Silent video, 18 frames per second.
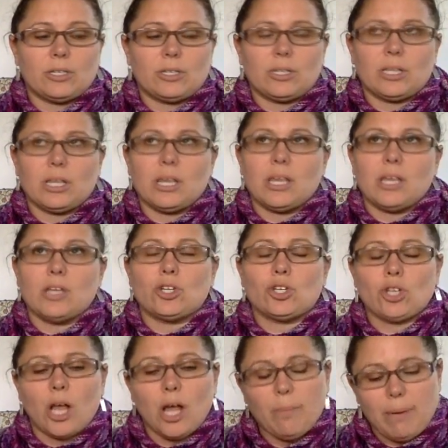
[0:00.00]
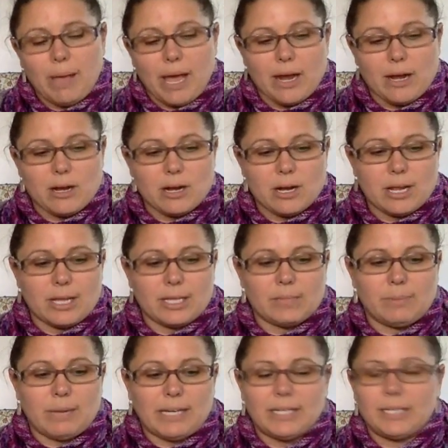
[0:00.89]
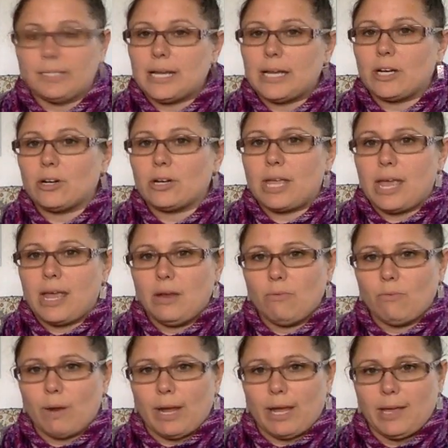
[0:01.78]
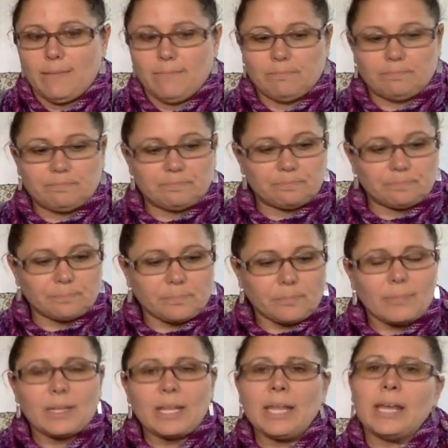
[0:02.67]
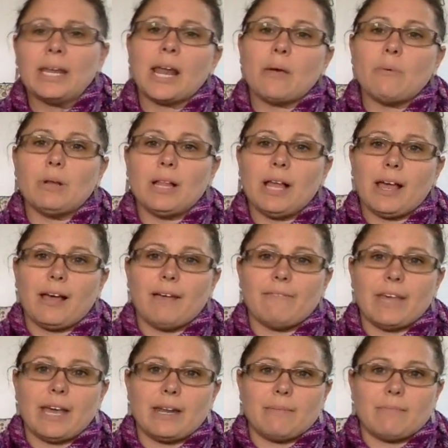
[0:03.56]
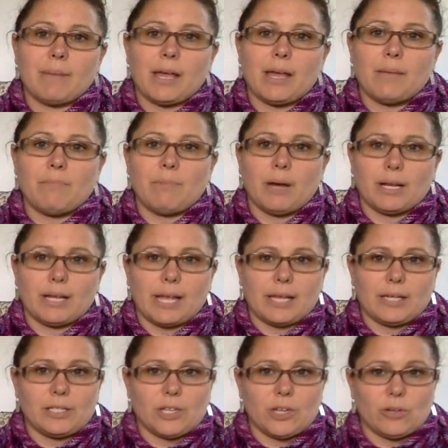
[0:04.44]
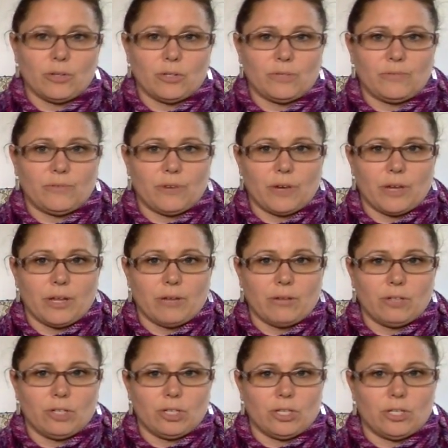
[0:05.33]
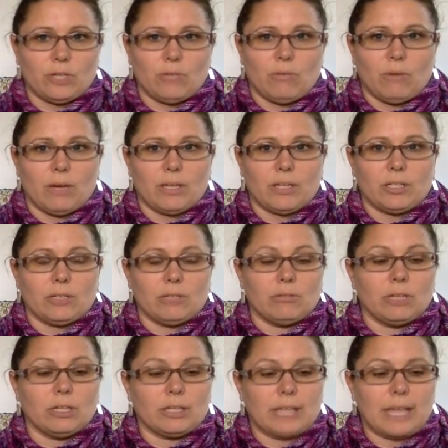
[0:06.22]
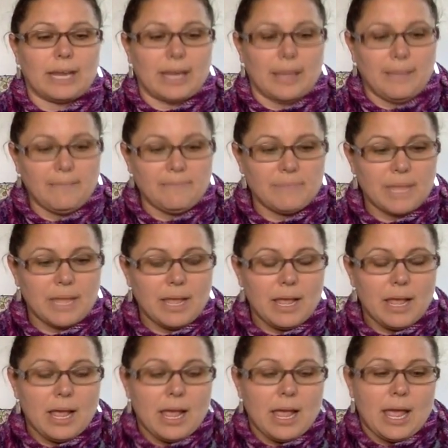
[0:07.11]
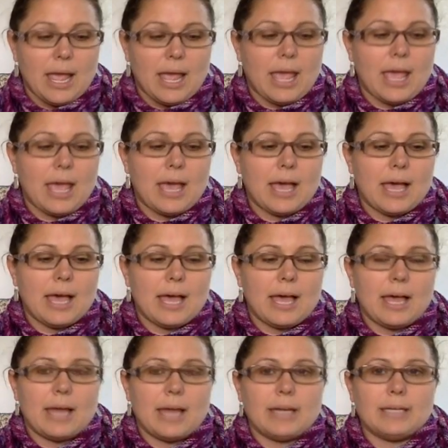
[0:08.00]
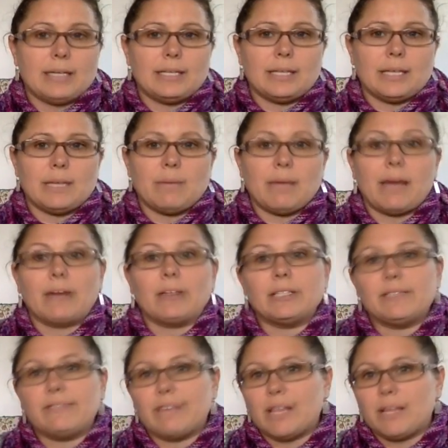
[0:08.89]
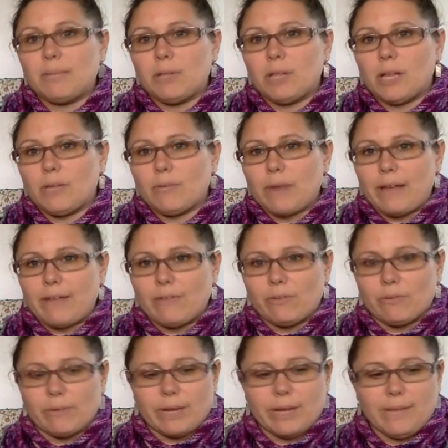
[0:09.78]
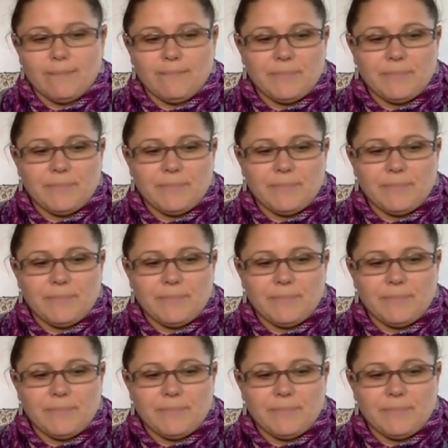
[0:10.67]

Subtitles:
The shawl pattern is by designer Kate Ray, and I will have that in my podcast notes for you should you want to look that up. And the pattern's available on Ravelry.